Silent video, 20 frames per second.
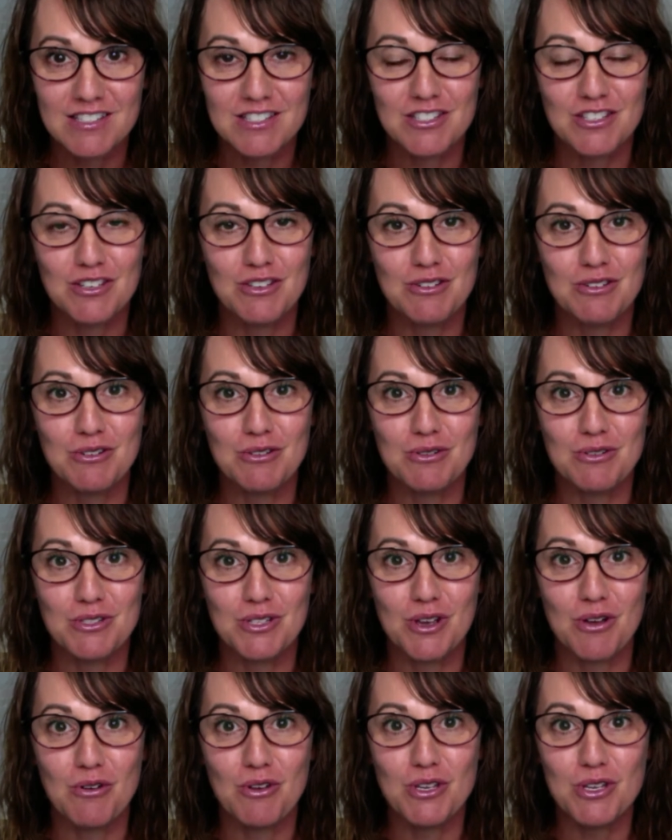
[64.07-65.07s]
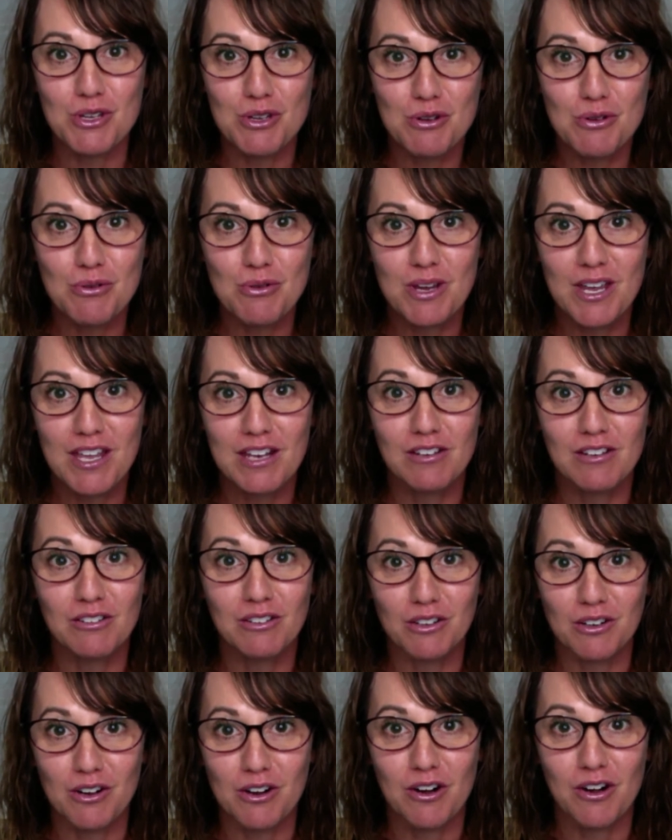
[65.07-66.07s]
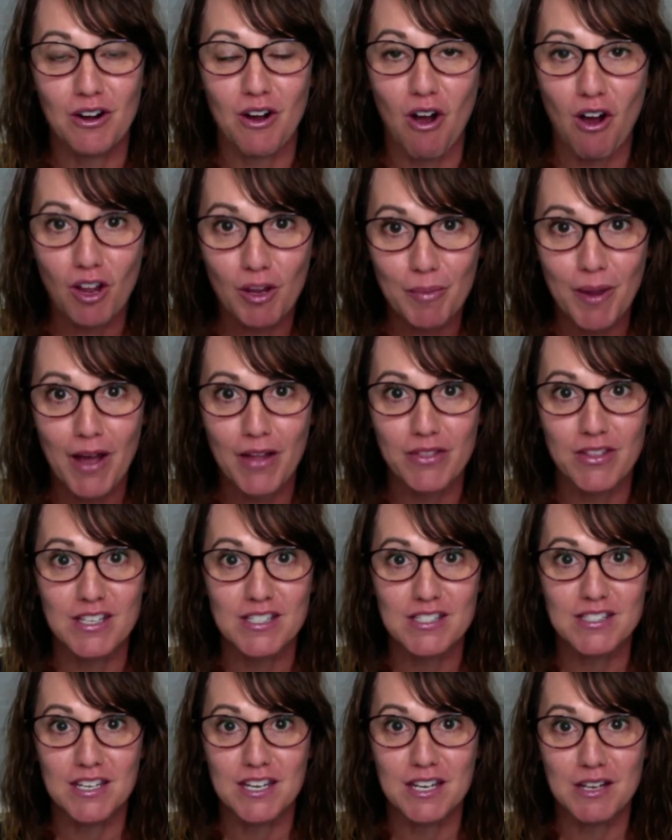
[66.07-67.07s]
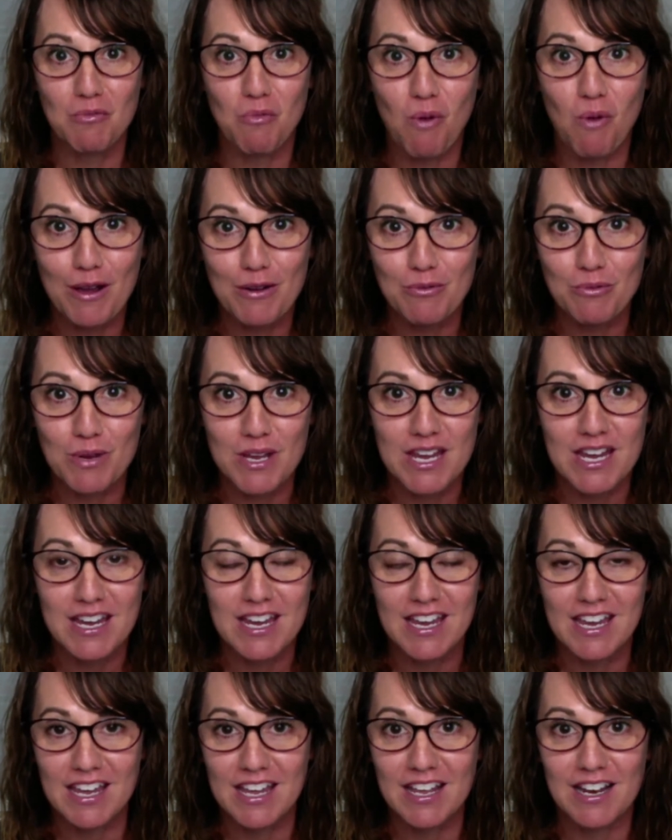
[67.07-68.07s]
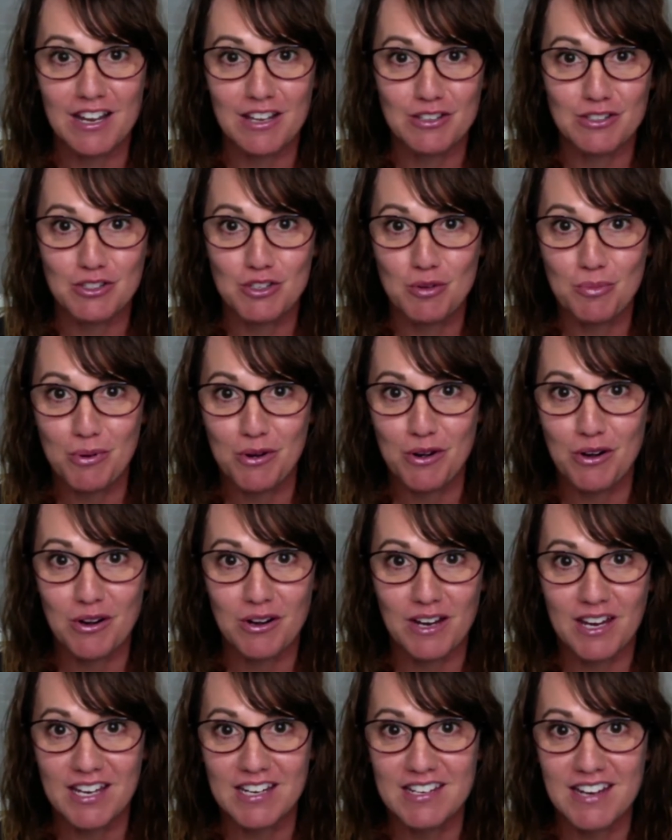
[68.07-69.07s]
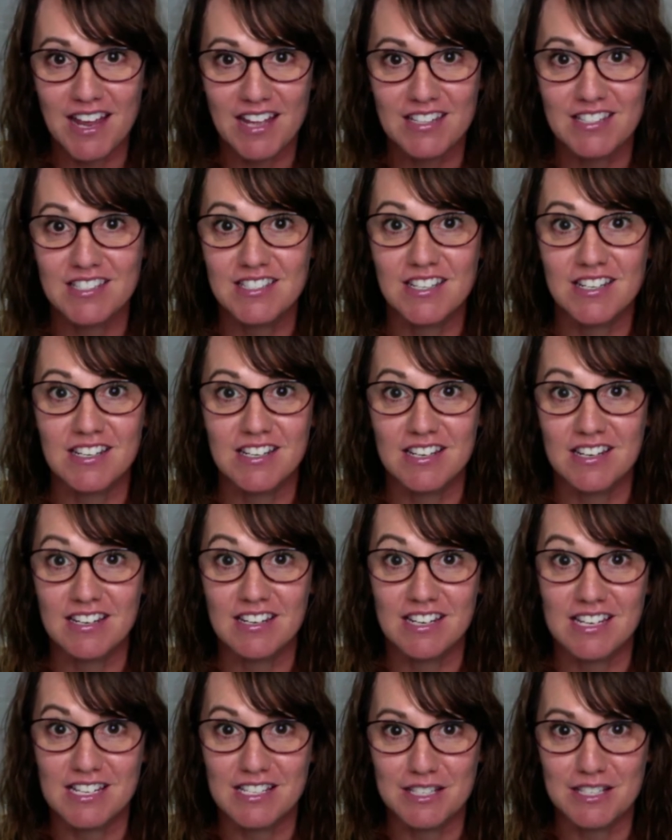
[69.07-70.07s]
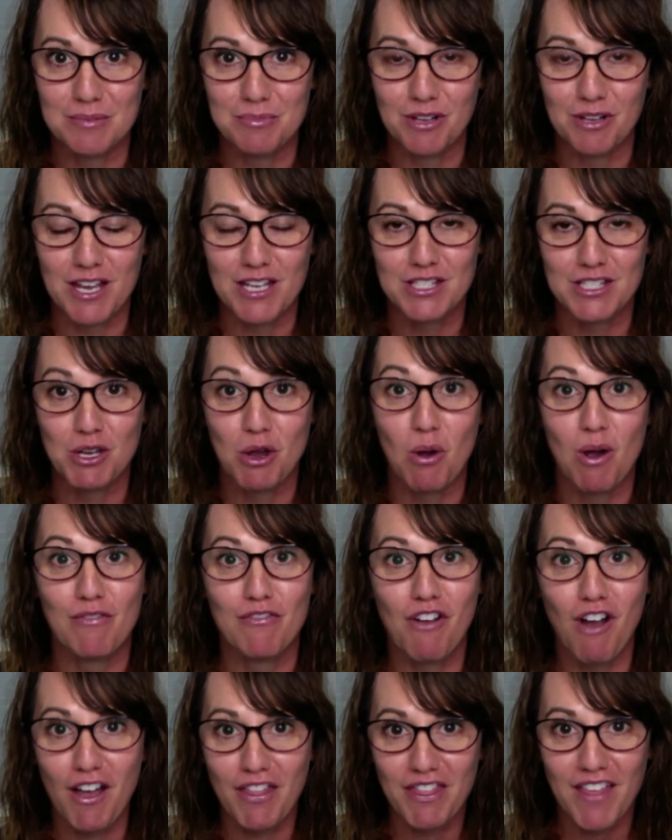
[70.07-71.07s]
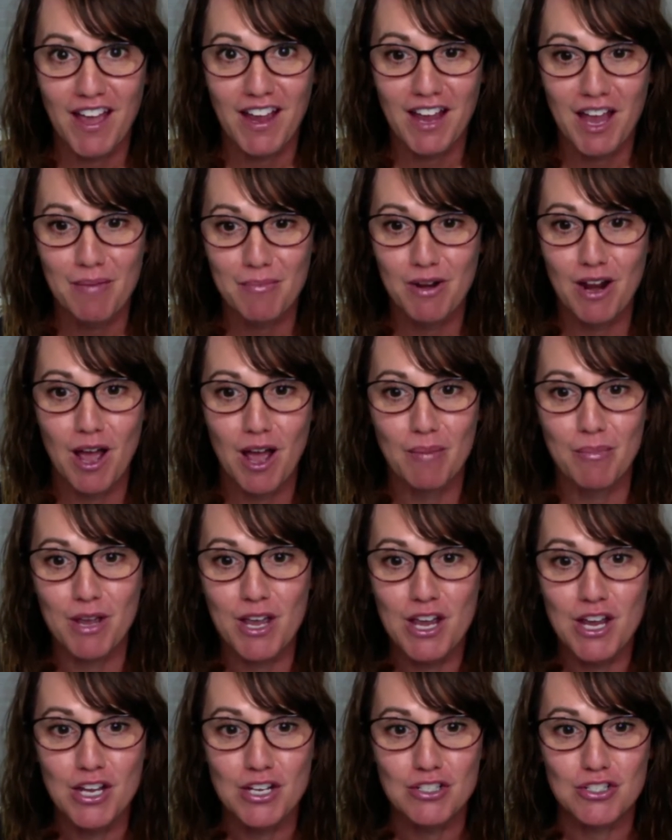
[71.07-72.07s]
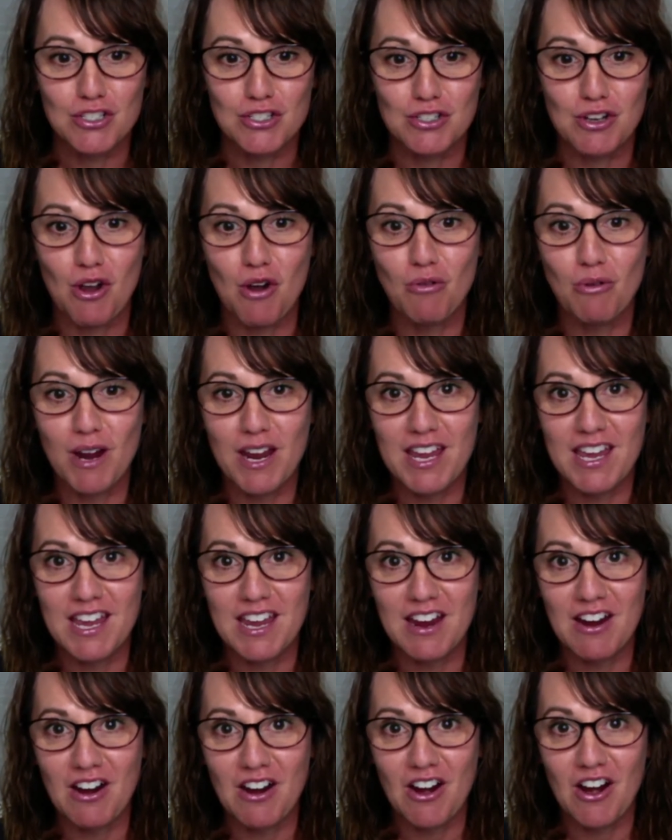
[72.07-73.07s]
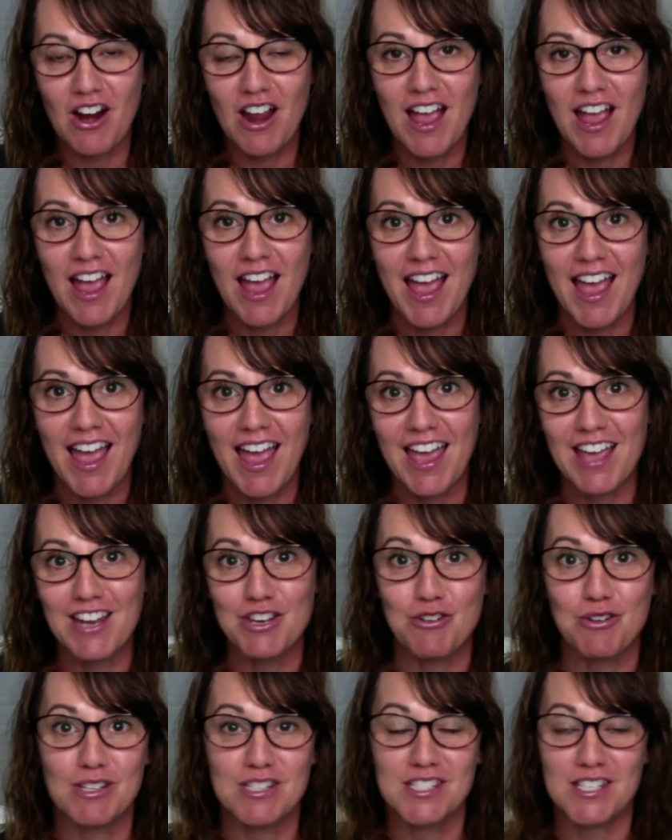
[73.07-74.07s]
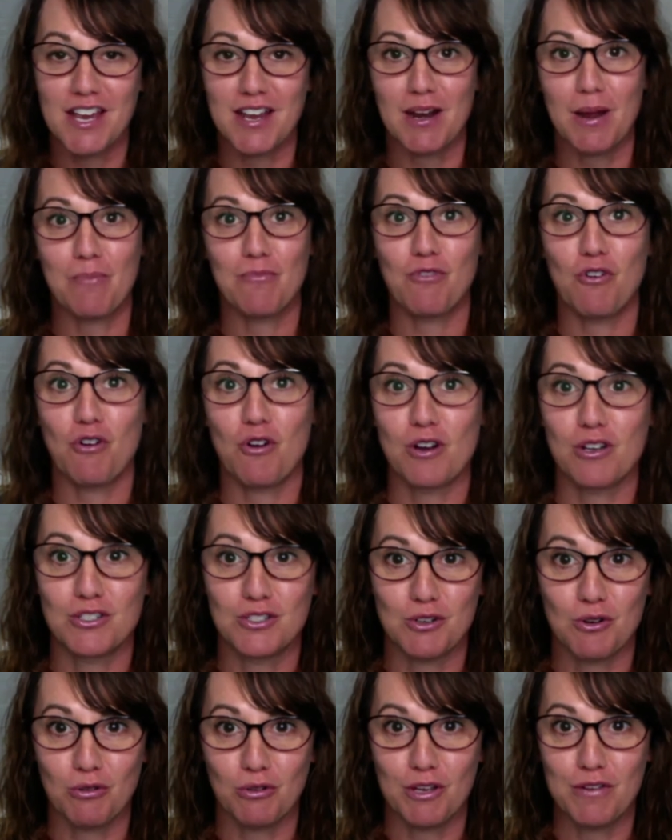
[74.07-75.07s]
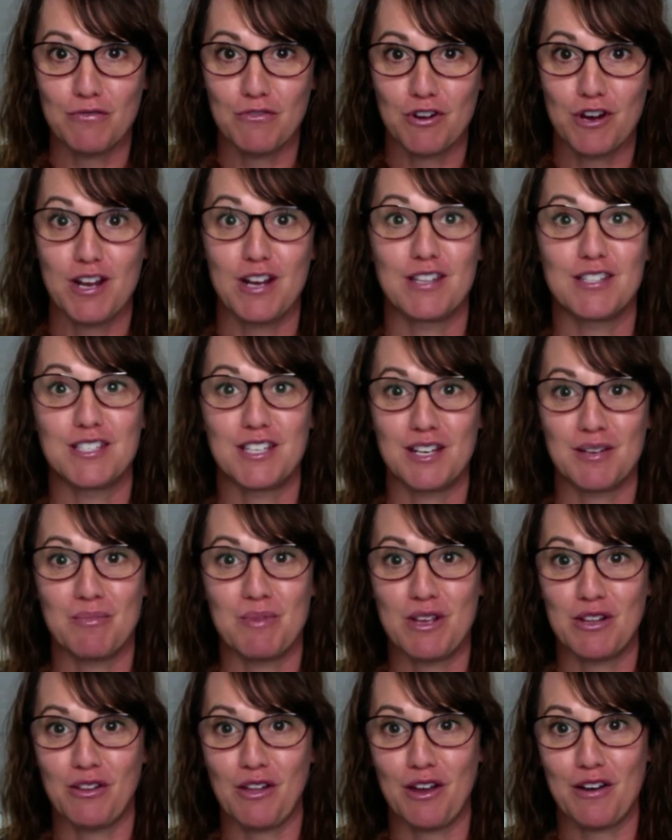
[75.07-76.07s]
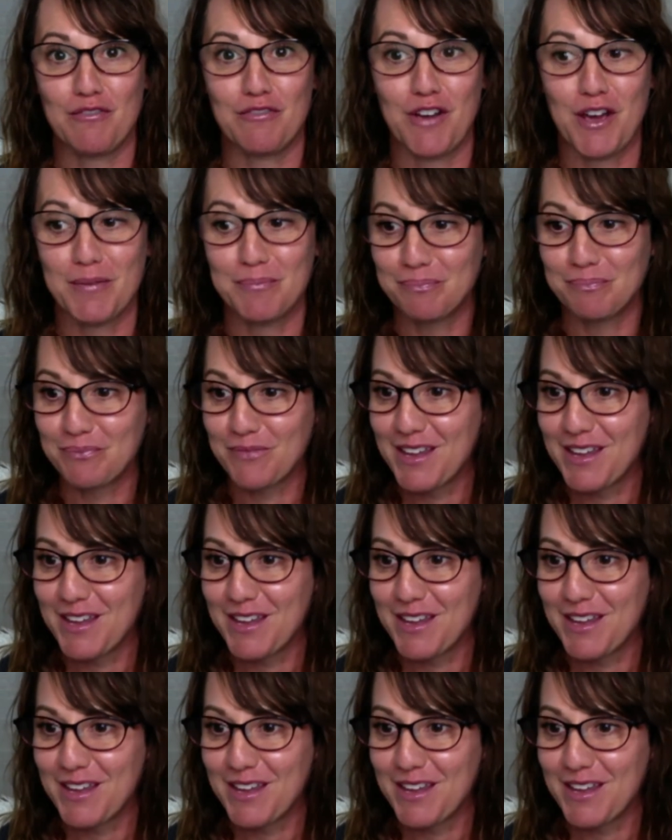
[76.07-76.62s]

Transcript: so you can learn all about this in 1 week in super condensed and in easy place. So I've got that coming up. Just go right here and you can sign up for it. It's totally free and it's going to be a lot of fun.